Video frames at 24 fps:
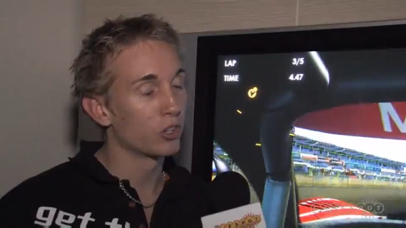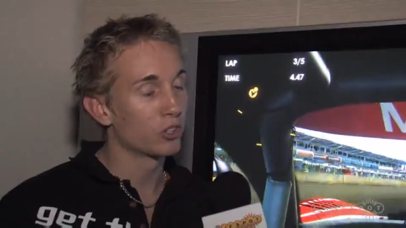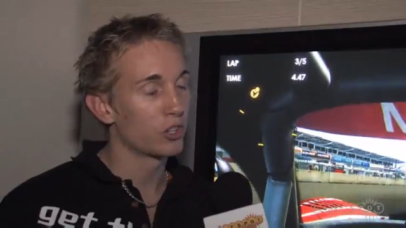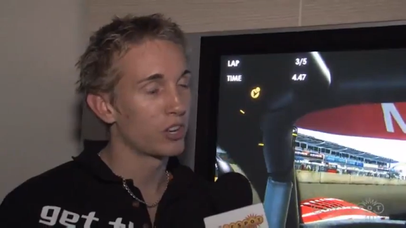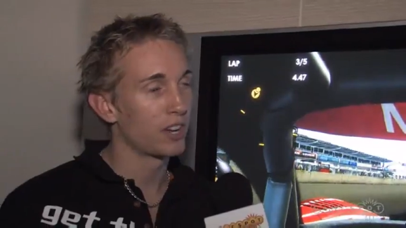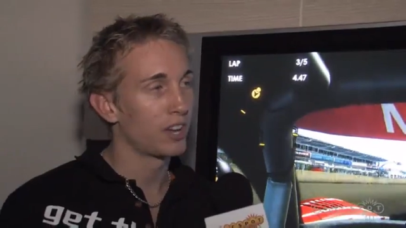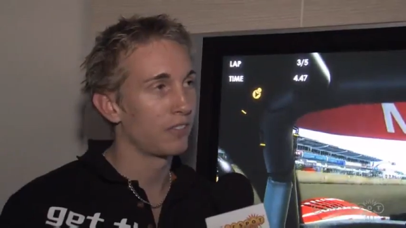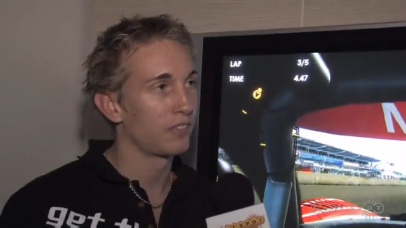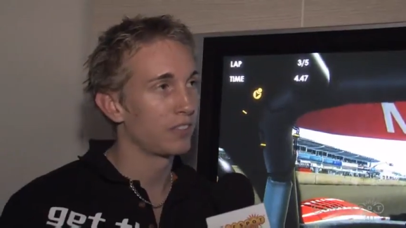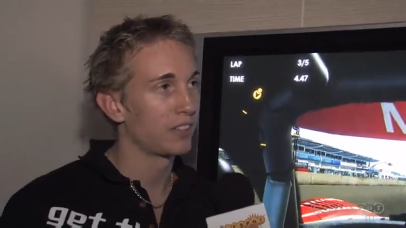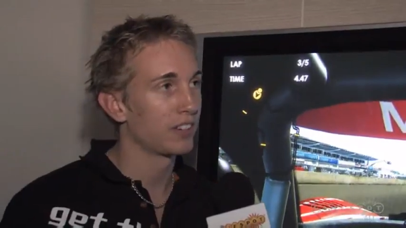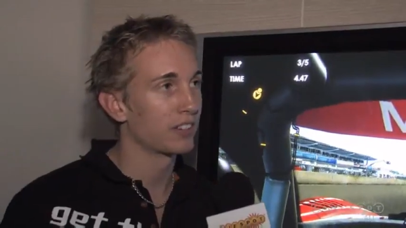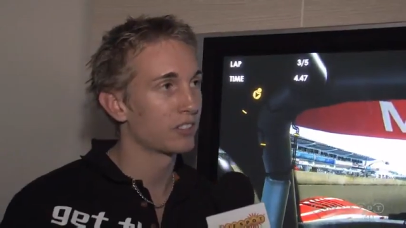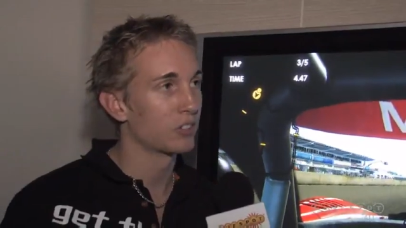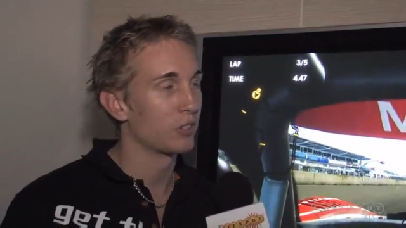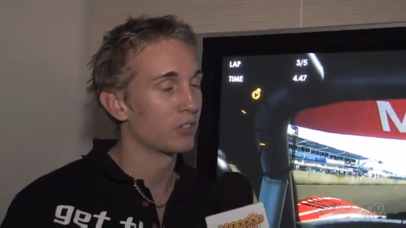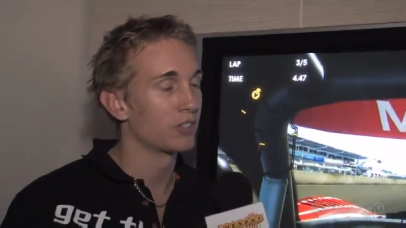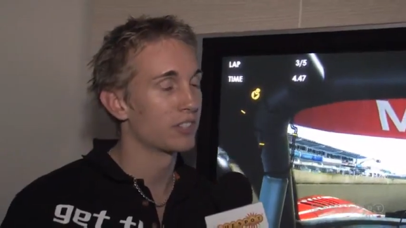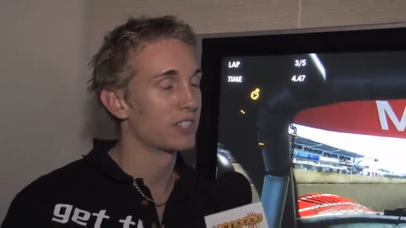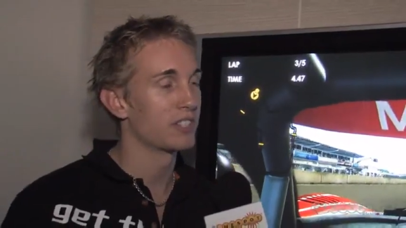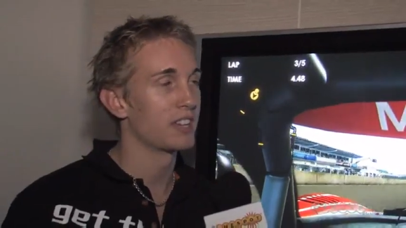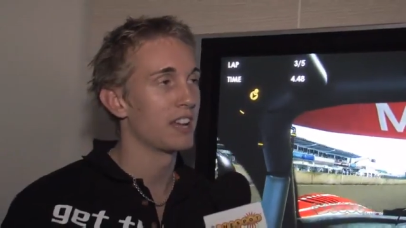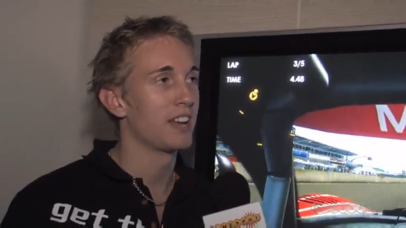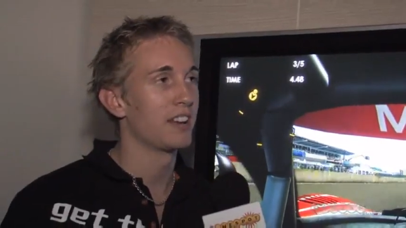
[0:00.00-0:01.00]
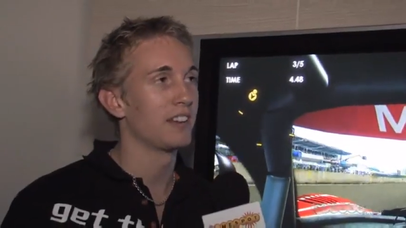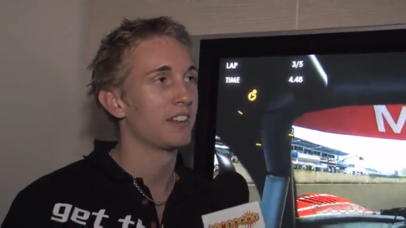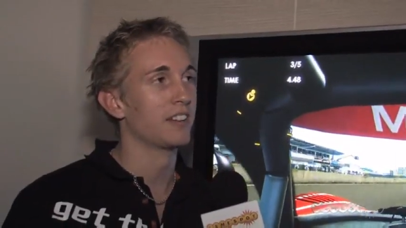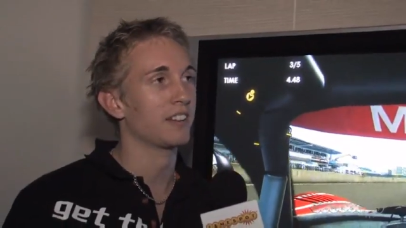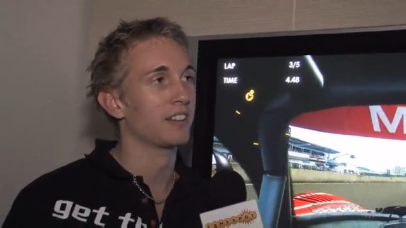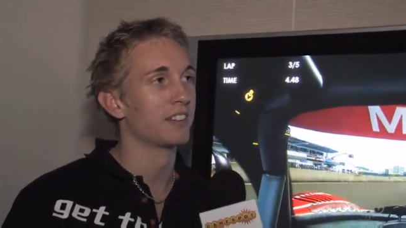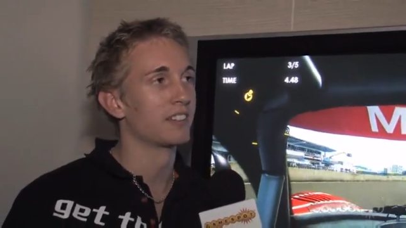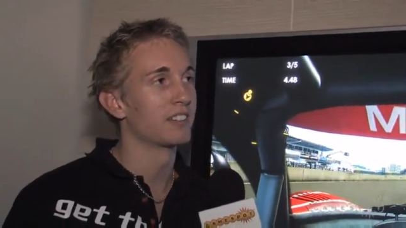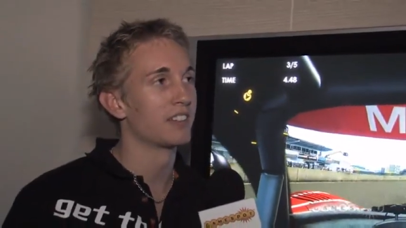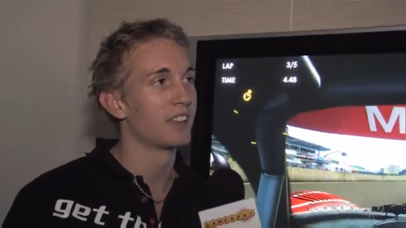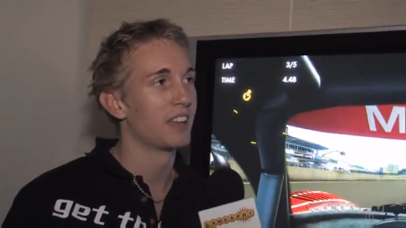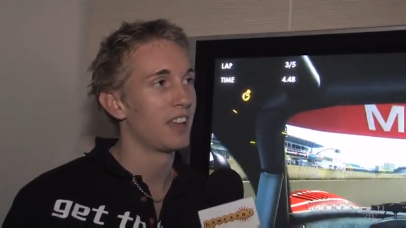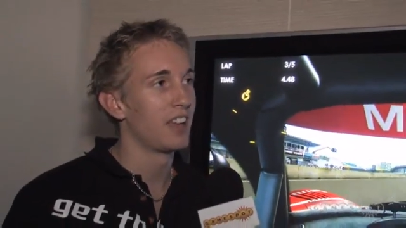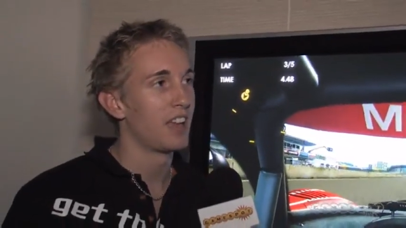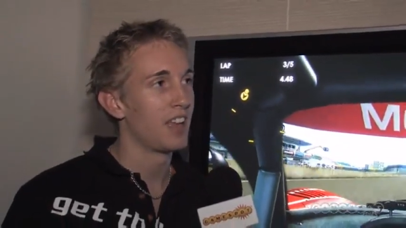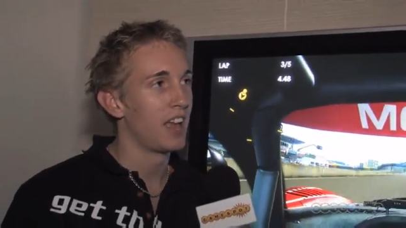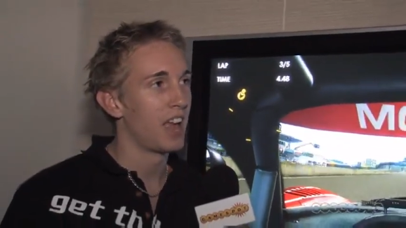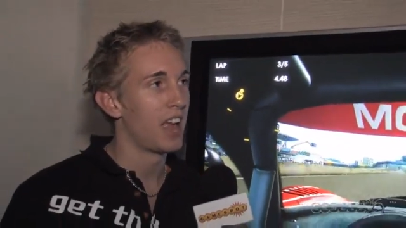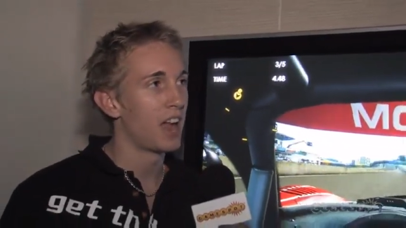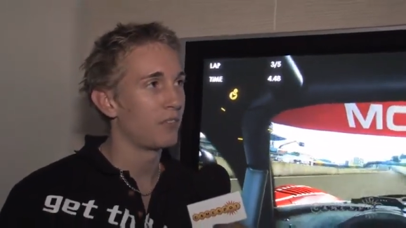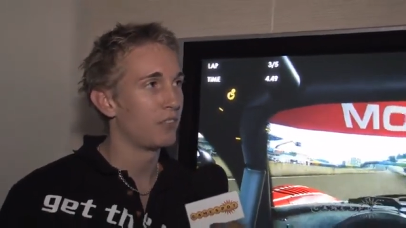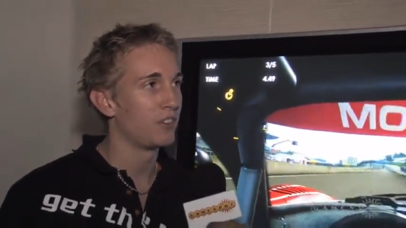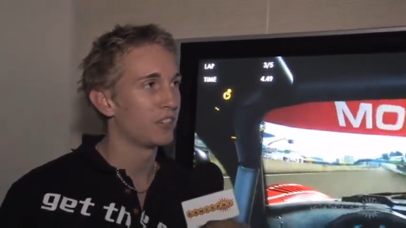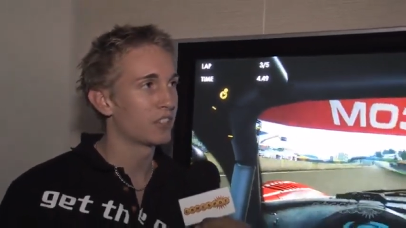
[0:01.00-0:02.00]
also have things called stand-ins.
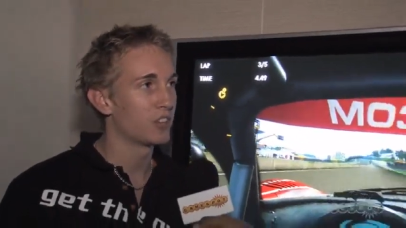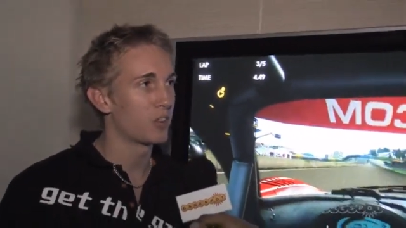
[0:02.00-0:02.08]
Every